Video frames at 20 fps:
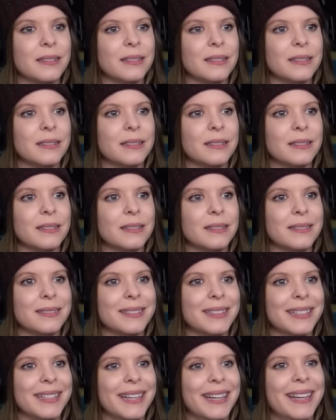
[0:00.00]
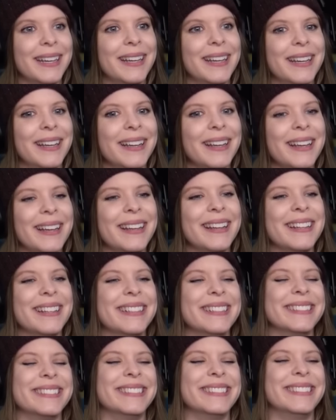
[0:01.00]

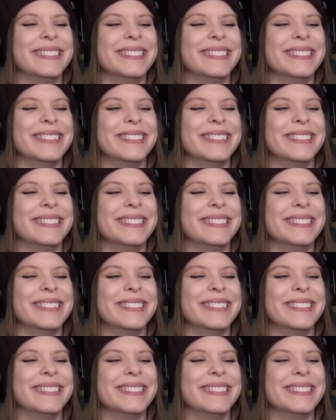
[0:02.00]
[no speech]